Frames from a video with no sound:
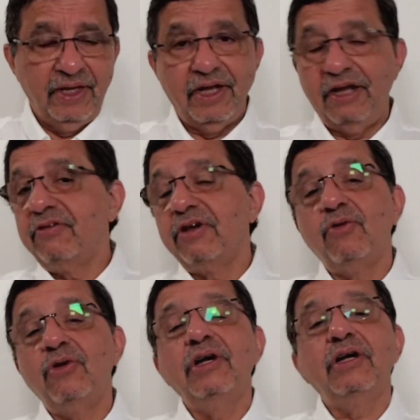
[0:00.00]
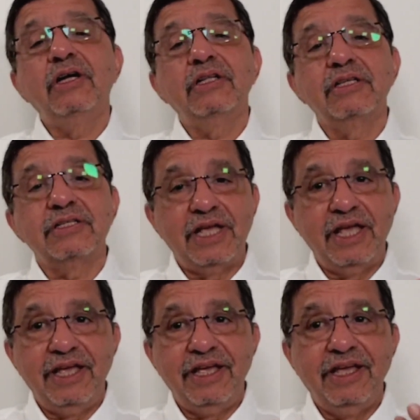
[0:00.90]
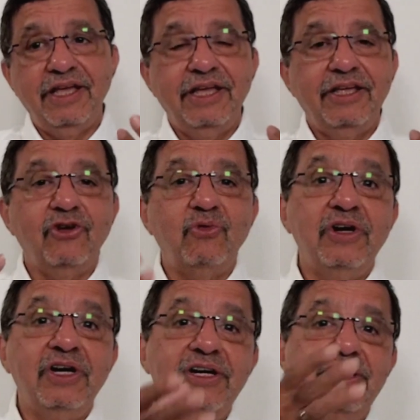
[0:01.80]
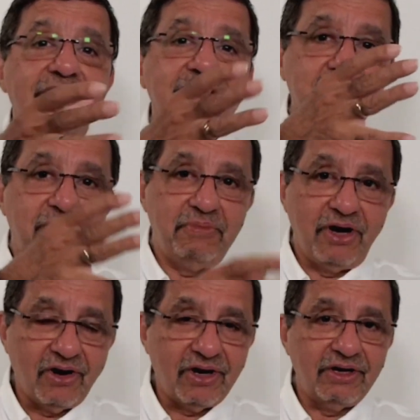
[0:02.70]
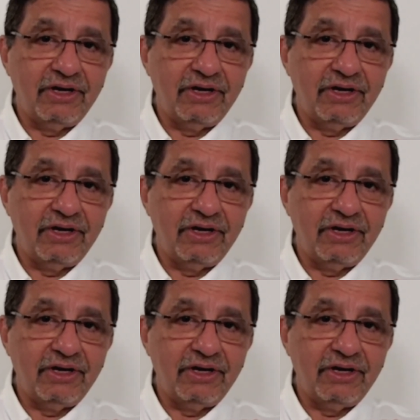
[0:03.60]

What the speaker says: And we have all heard the saying, your word is your bond.